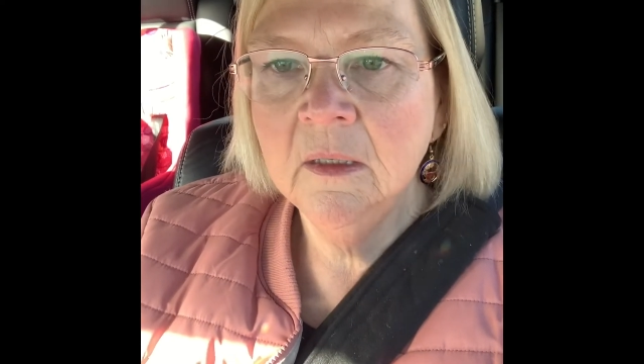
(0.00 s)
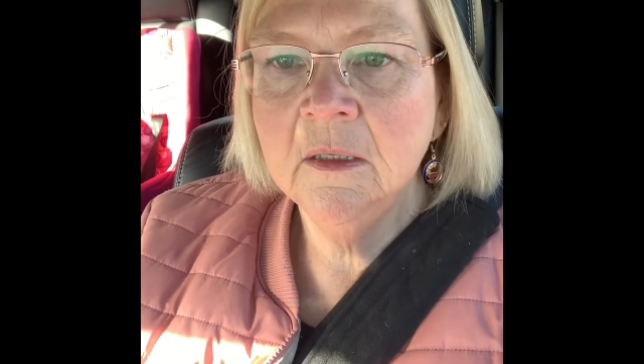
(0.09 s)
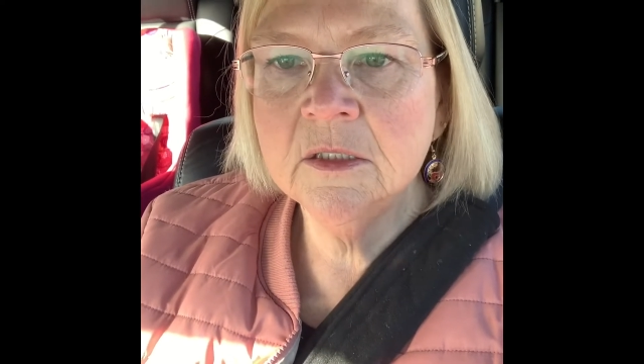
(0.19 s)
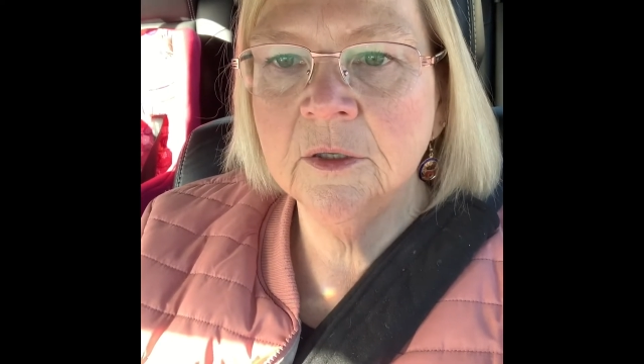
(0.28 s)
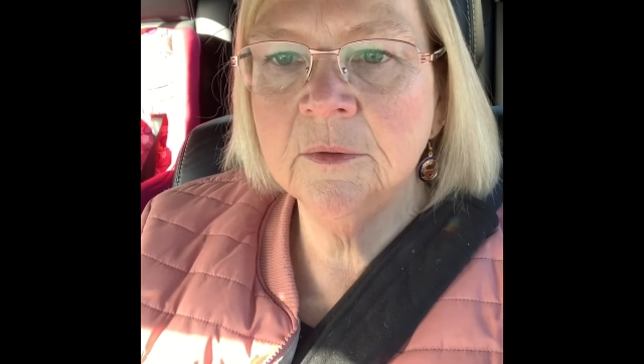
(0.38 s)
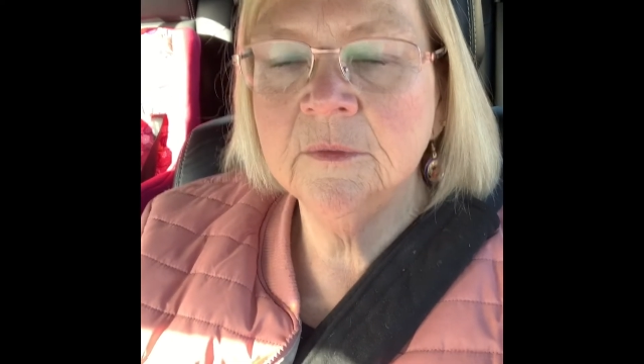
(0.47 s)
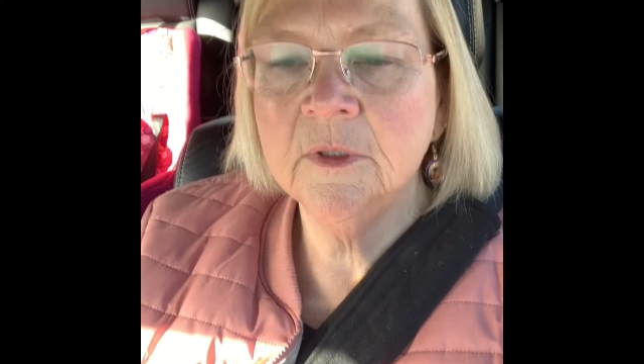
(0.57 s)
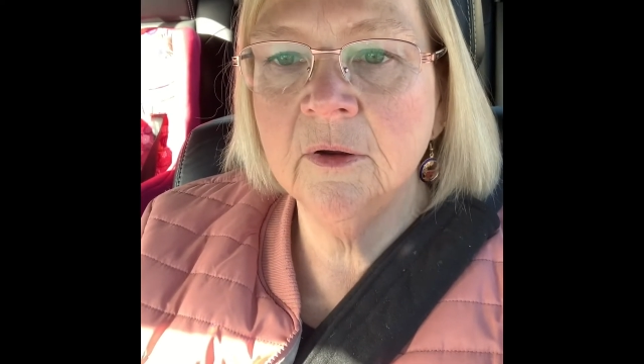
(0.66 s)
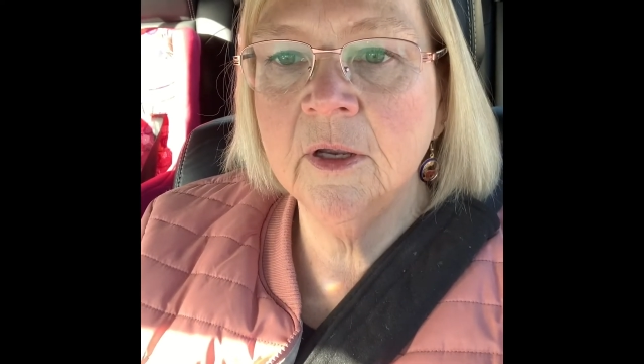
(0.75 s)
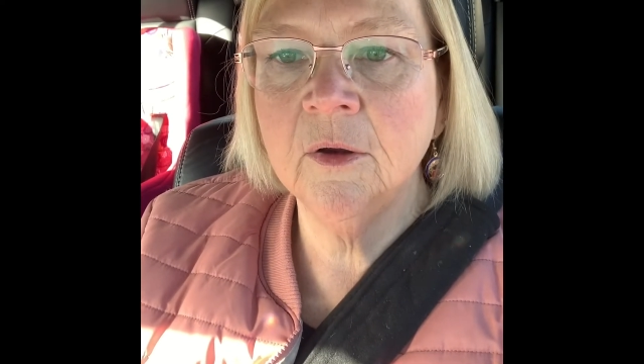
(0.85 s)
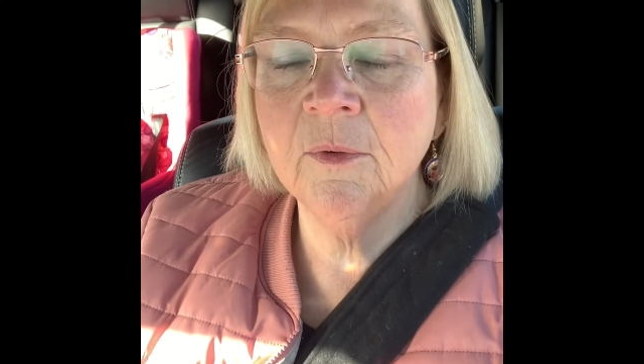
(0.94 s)
So
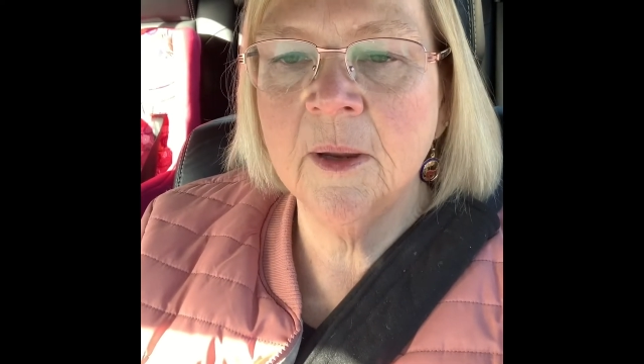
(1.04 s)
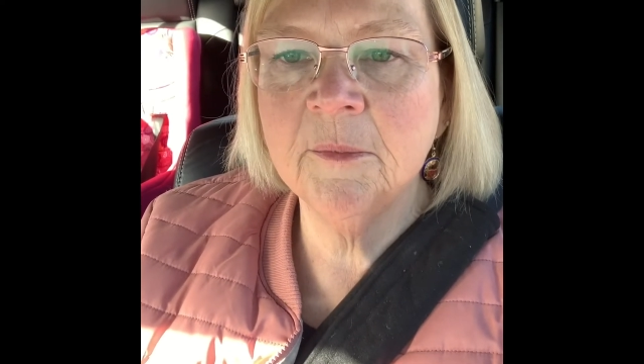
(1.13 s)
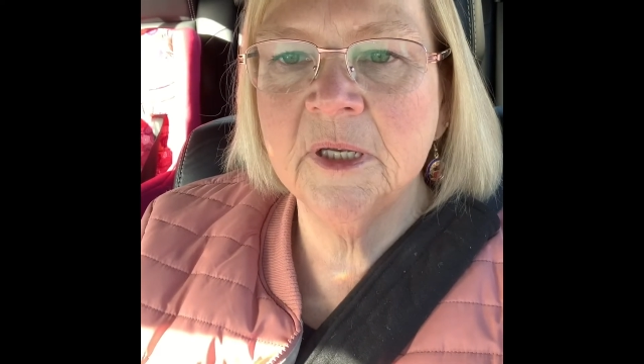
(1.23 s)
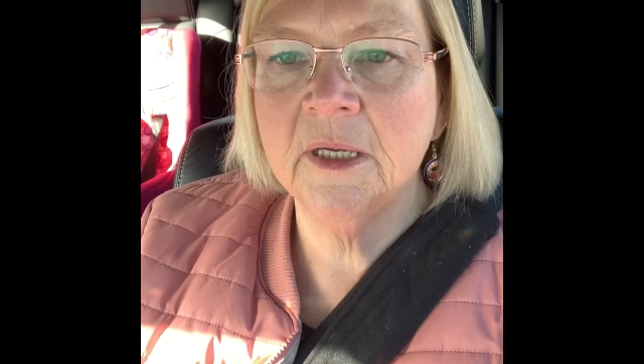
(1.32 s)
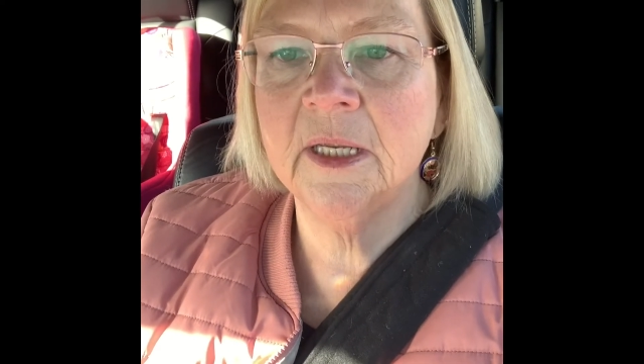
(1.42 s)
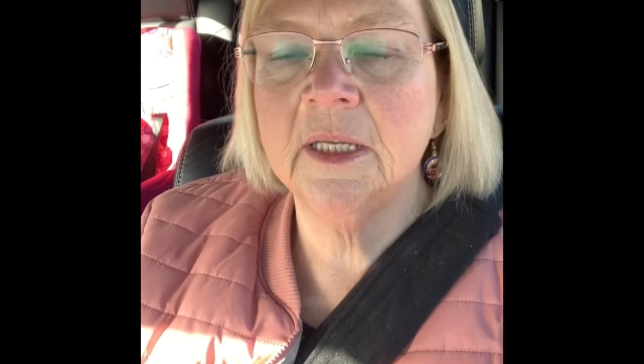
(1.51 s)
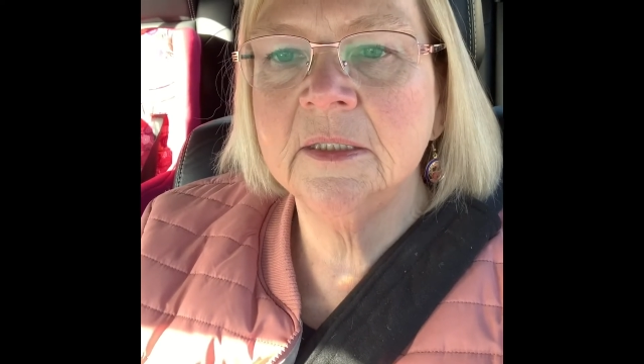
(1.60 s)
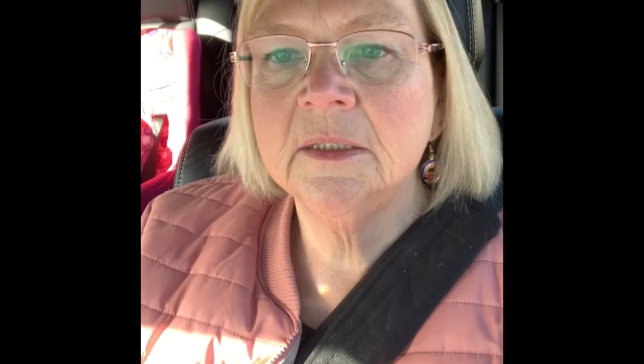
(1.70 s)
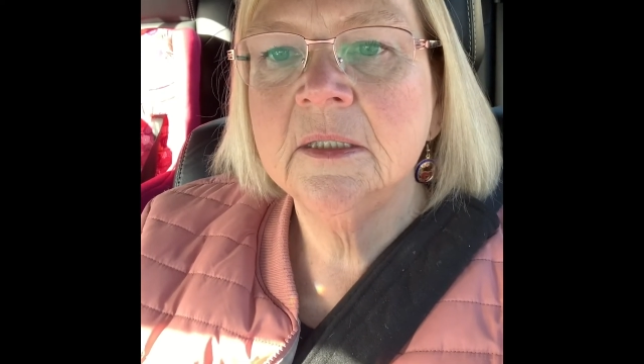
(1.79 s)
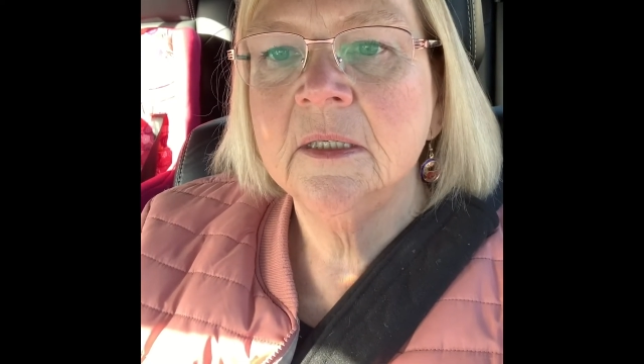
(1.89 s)
there I go, rambling again.